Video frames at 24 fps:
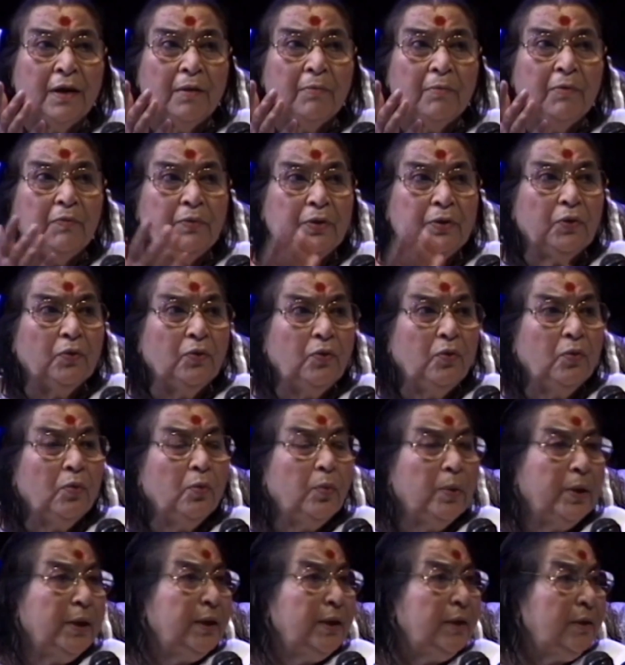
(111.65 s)
But we don't know
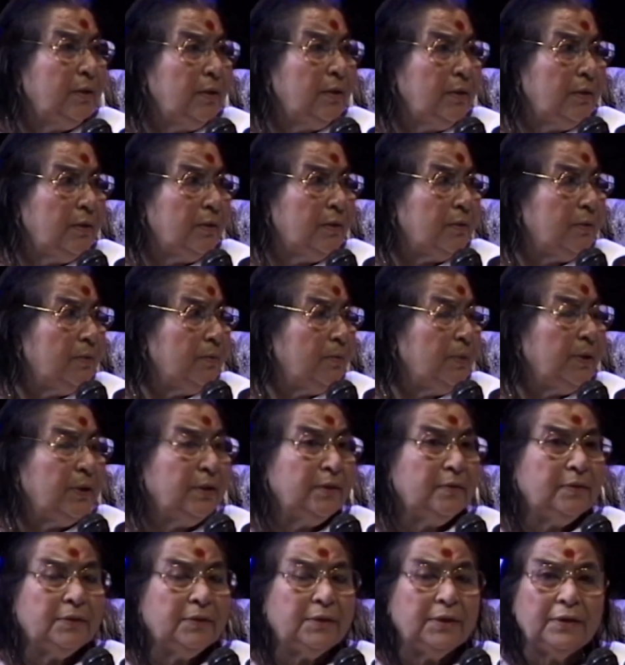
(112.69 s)
where it is, where
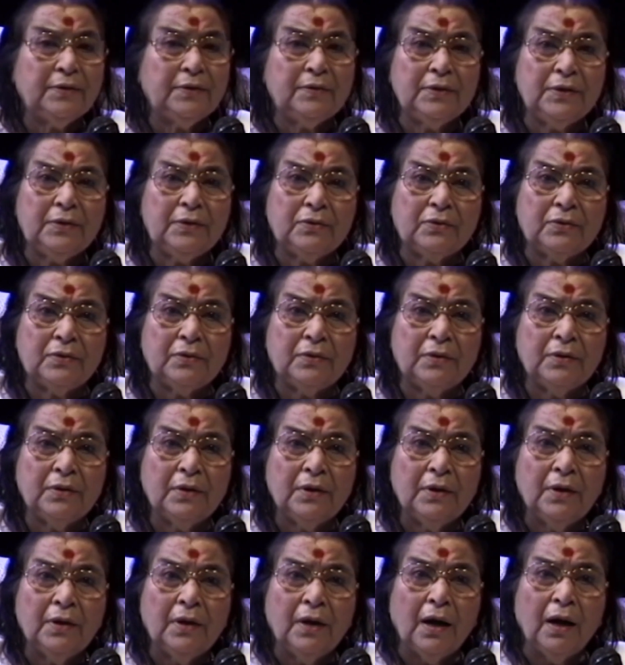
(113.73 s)
does it exist,
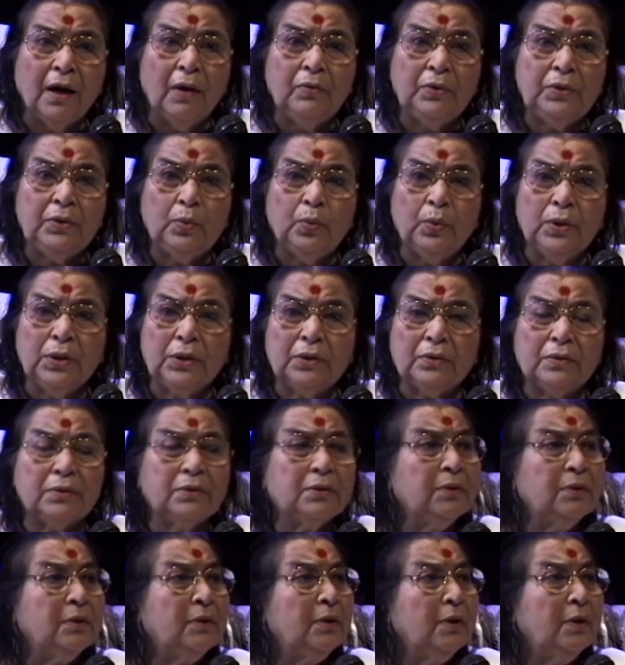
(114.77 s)
how it works.